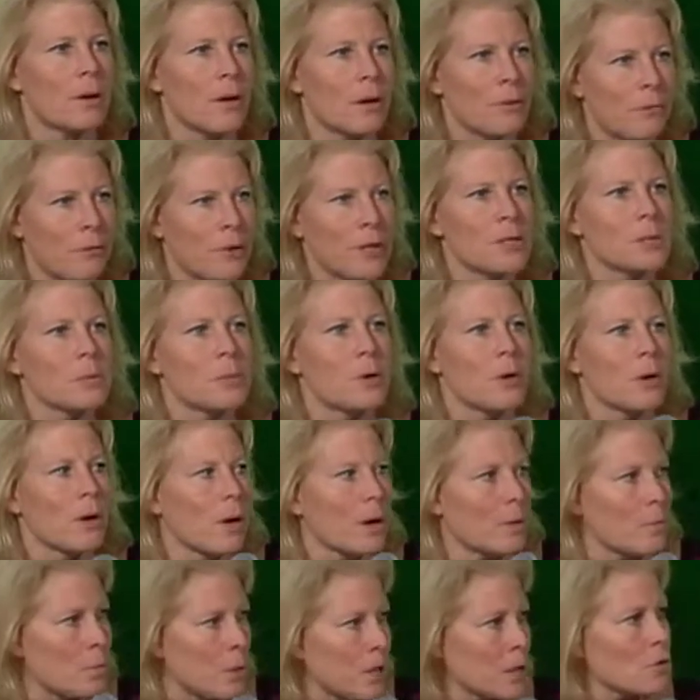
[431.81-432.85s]
on Facebook,
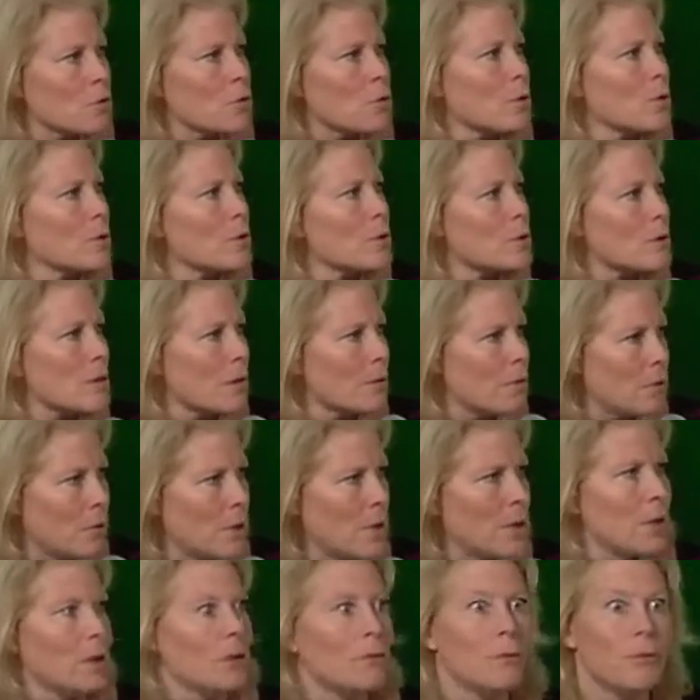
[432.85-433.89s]
on Pinterest, on
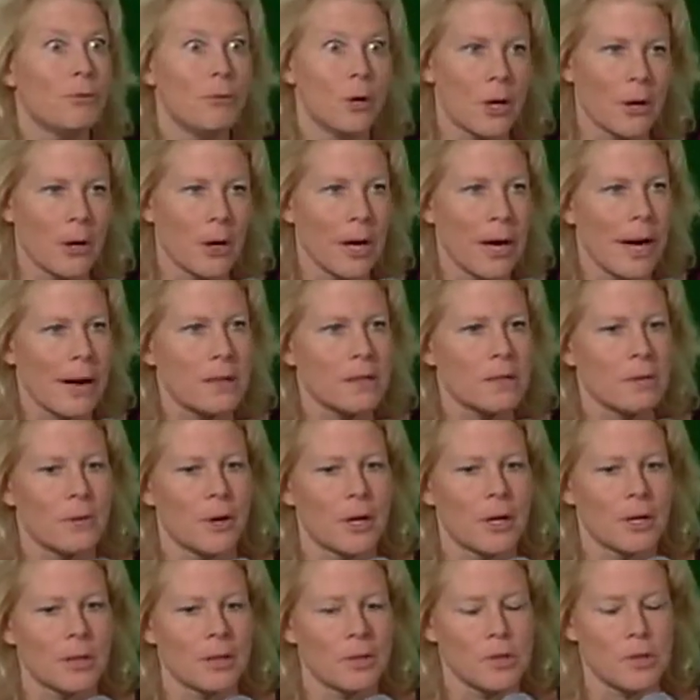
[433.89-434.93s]
Vidi, very active
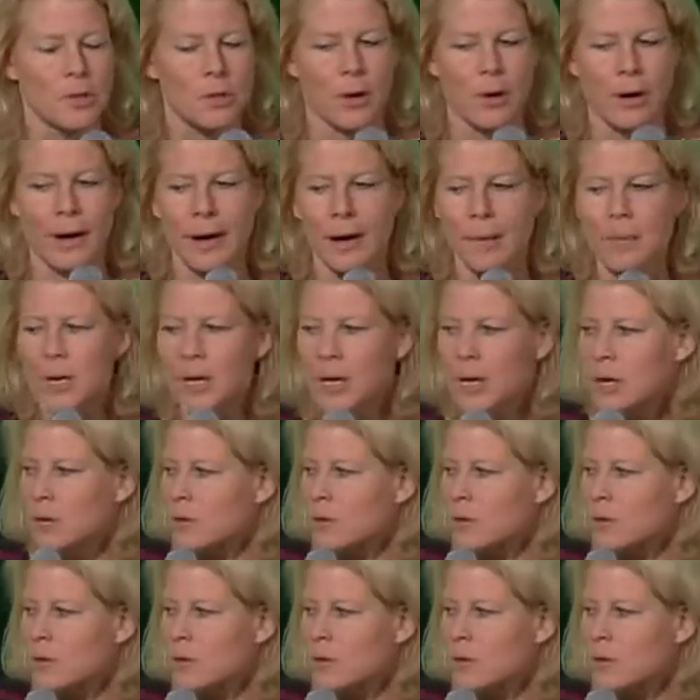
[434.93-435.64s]
on Instagram.